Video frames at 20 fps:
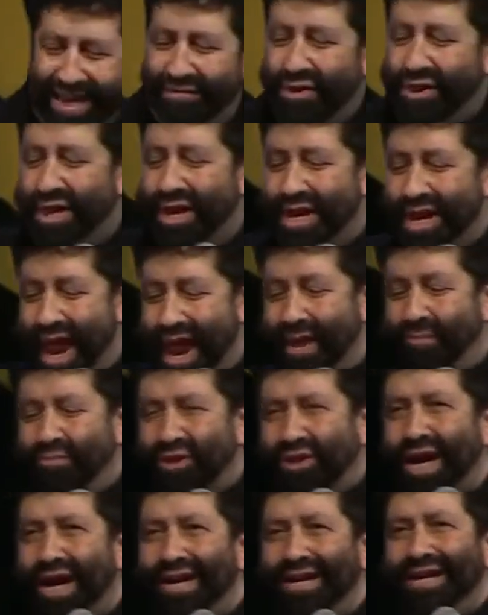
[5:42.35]
even the name
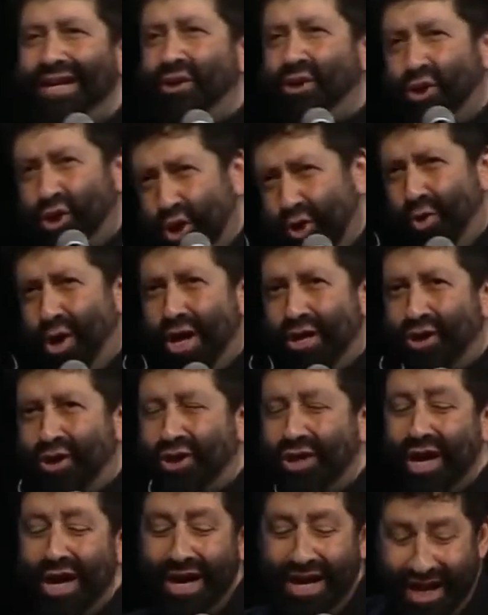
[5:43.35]
Satan is
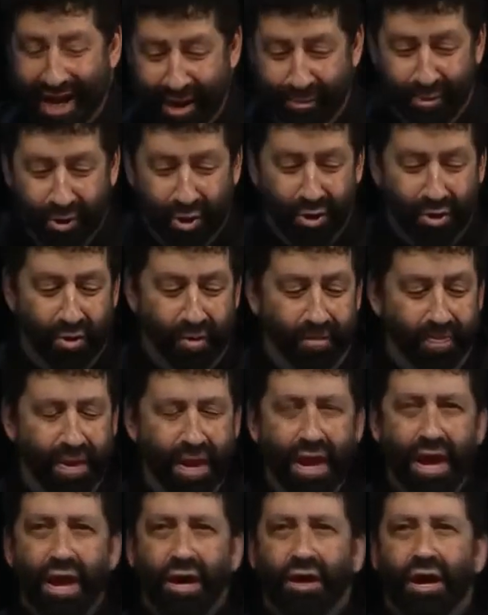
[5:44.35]
Jewish, Hebrew.
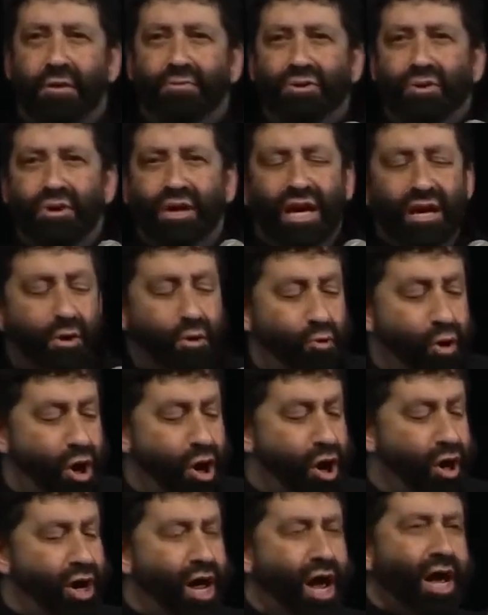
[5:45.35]
Comes from the Hebrew
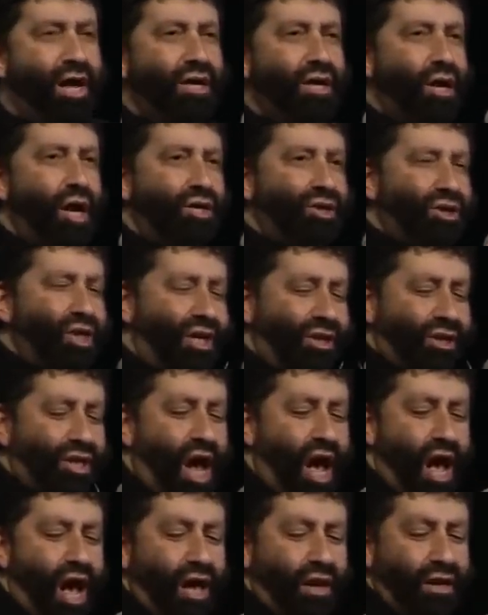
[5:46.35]
word
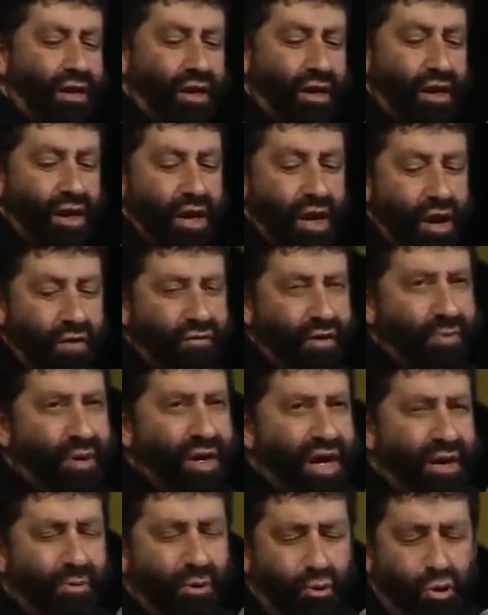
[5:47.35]
satan. From the
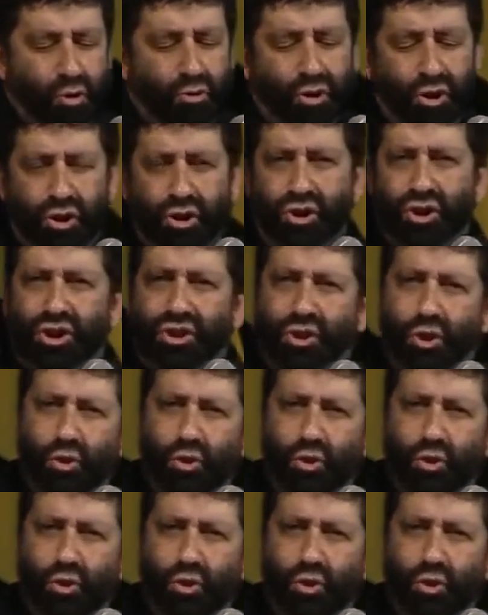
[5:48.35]
Hebrew root